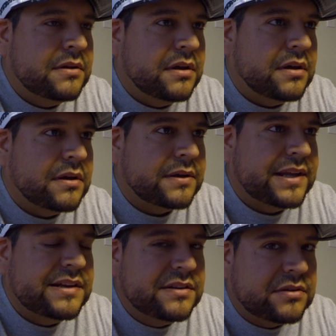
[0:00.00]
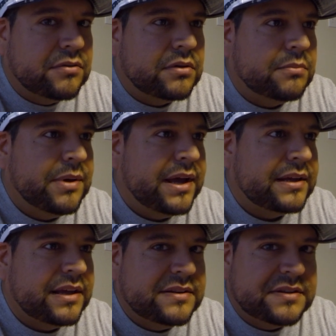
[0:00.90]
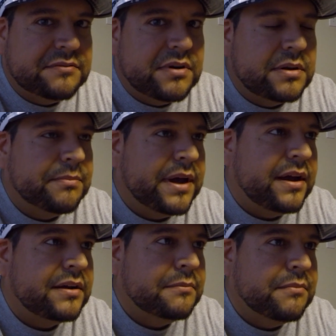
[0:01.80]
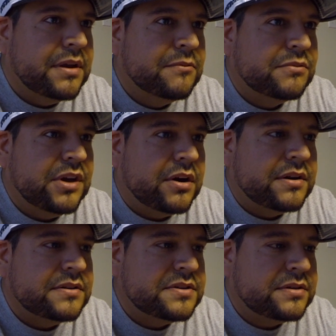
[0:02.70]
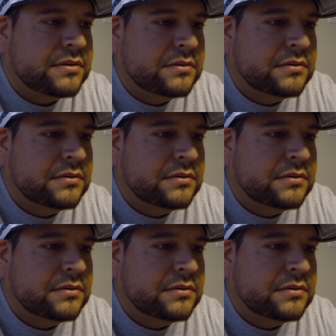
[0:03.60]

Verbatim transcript: uh, getting to the quarterback, getting to the running back, minimum yardage.